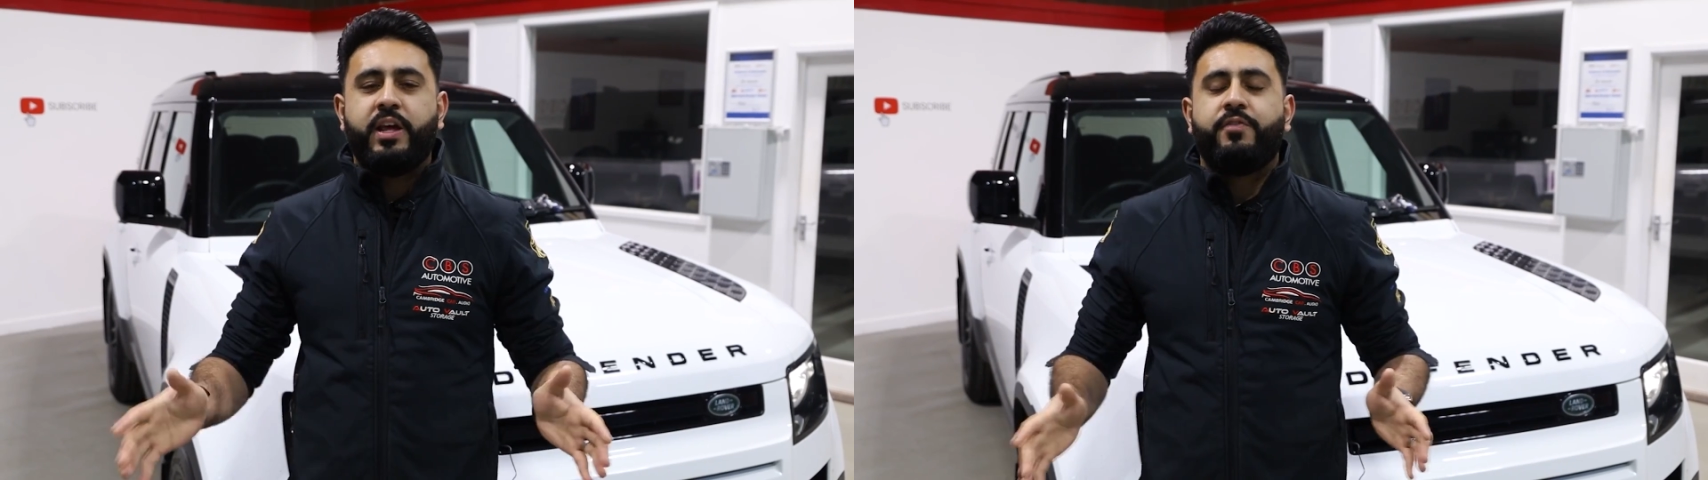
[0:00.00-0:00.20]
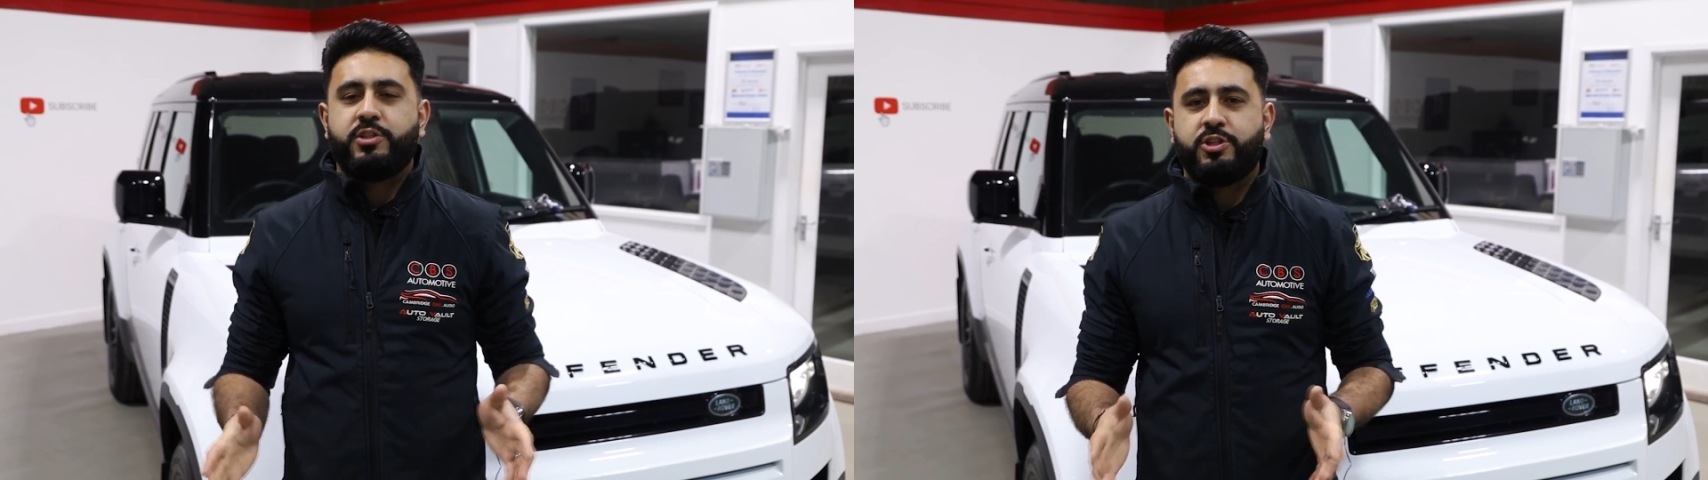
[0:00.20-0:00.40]

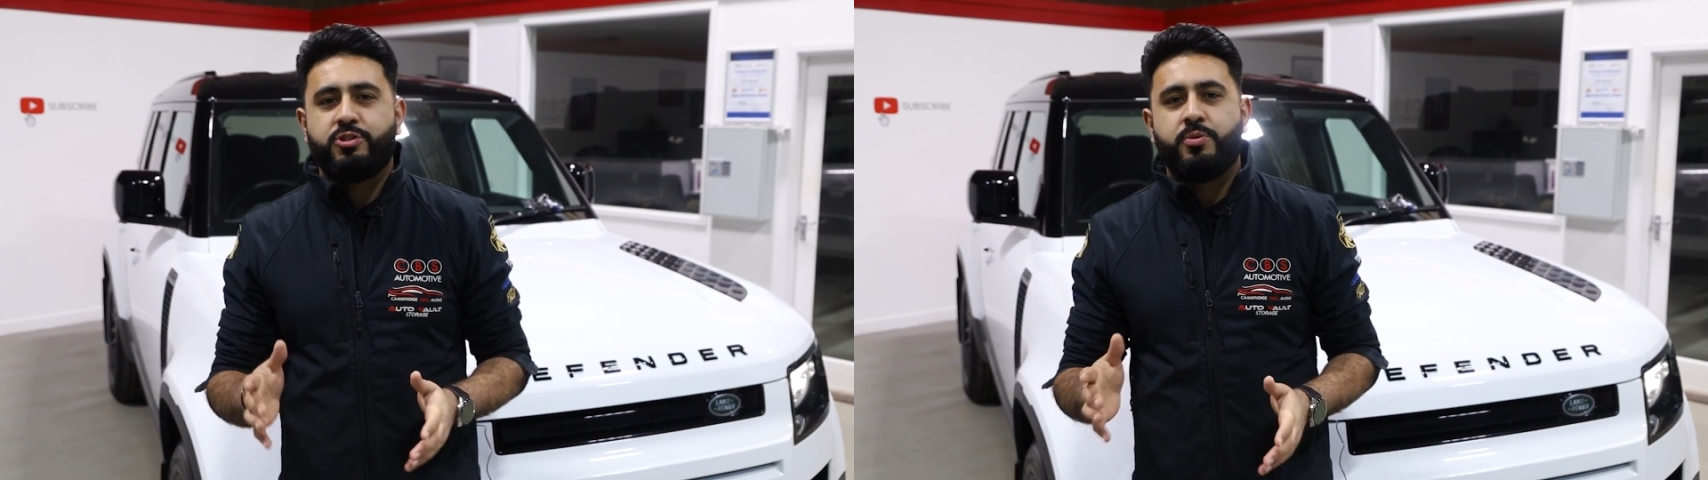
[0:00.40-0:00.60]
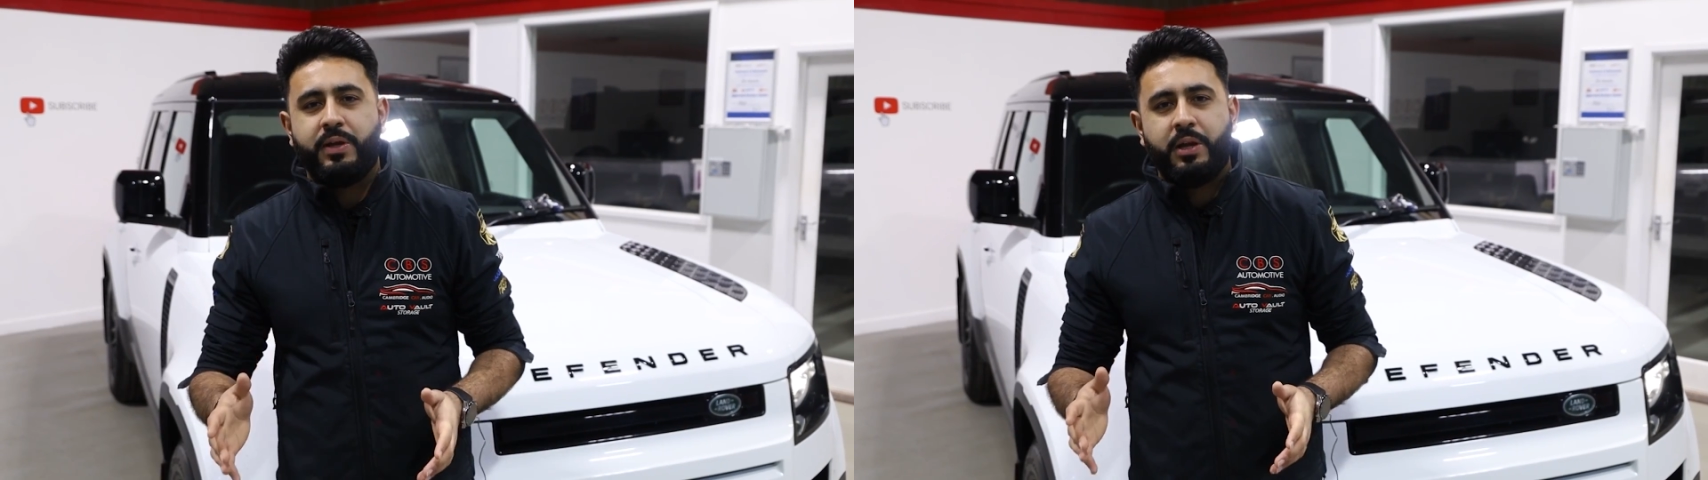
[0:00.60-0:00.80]
of our
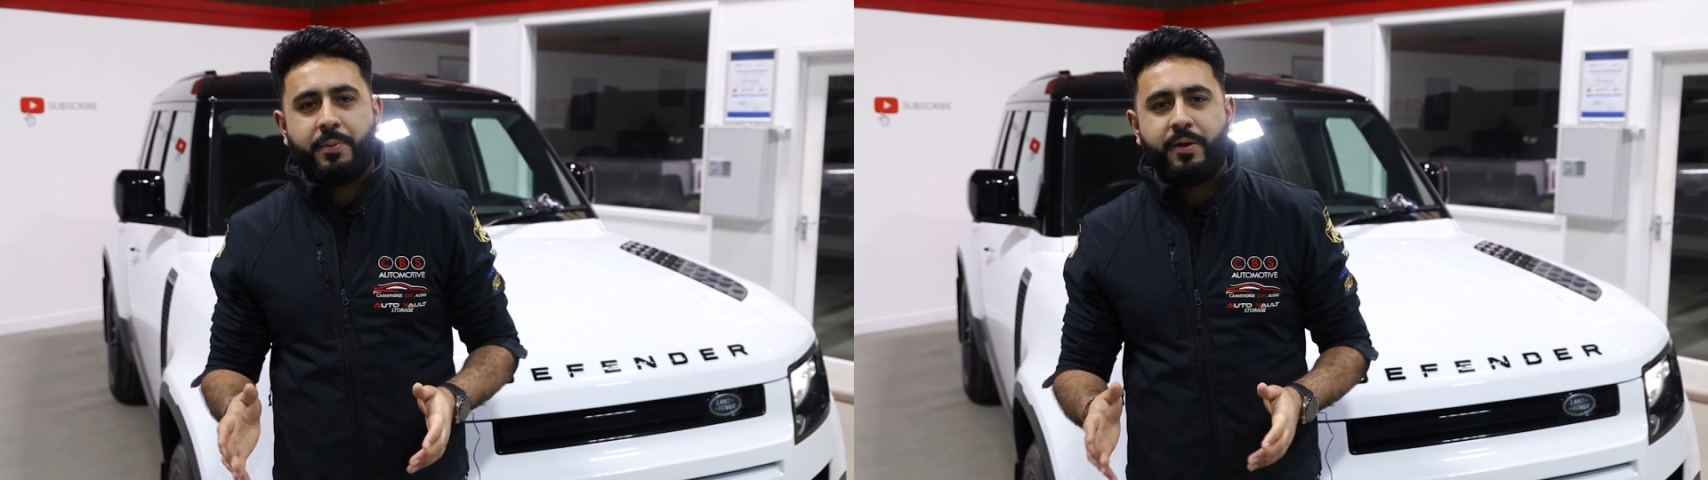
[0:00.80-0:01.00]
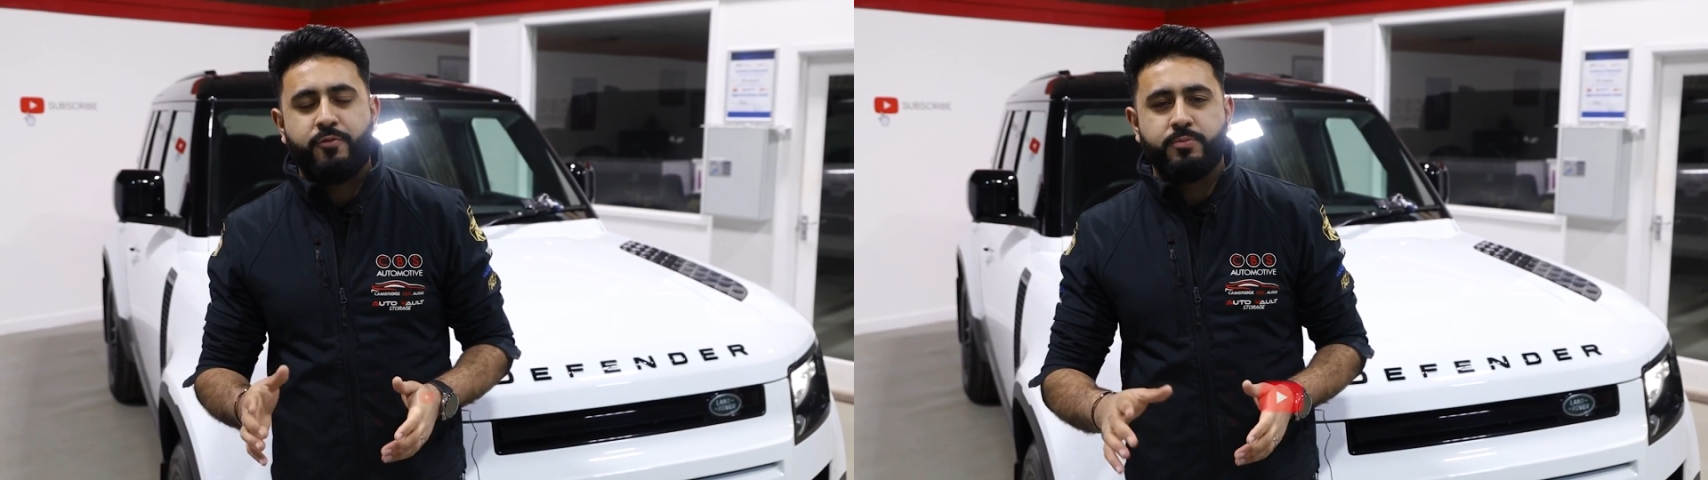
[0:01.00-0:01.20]
social media
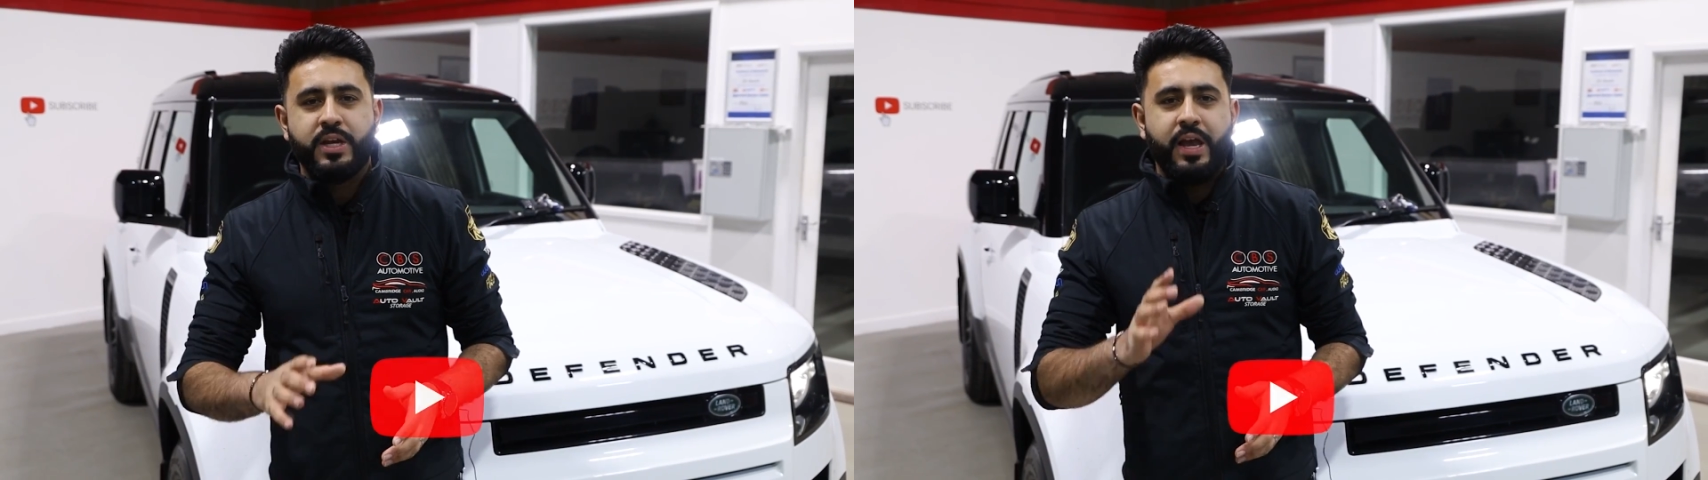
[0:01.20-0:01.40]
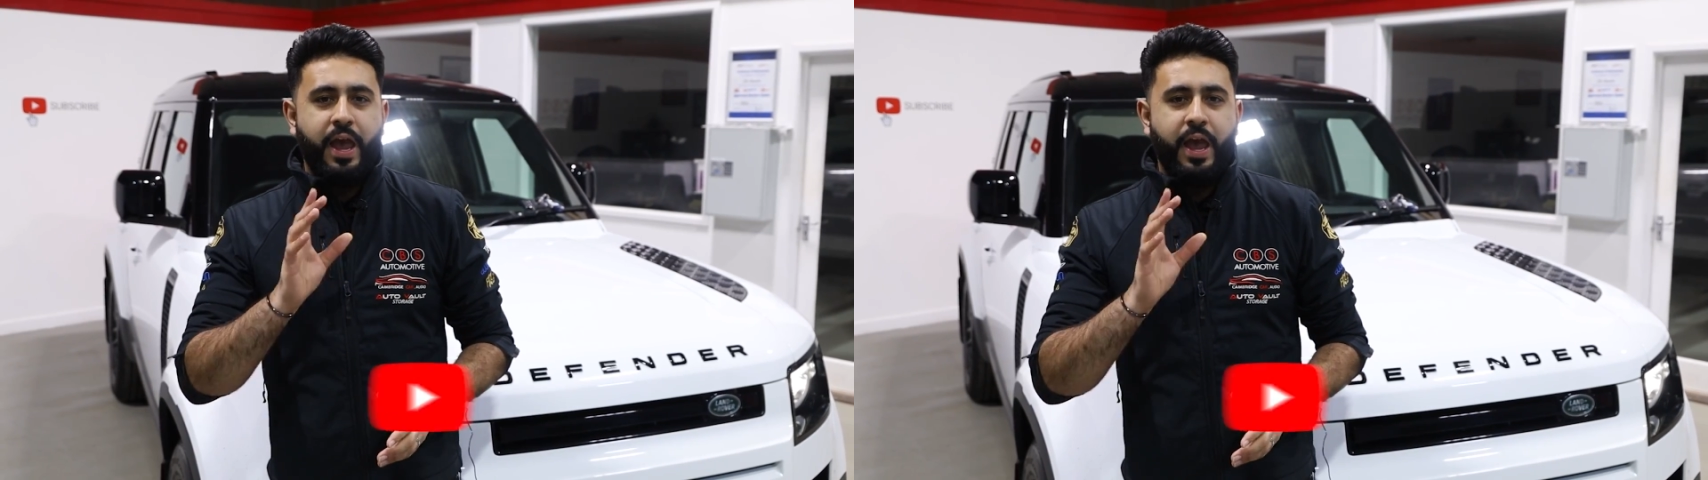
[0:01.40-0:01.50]
platforms.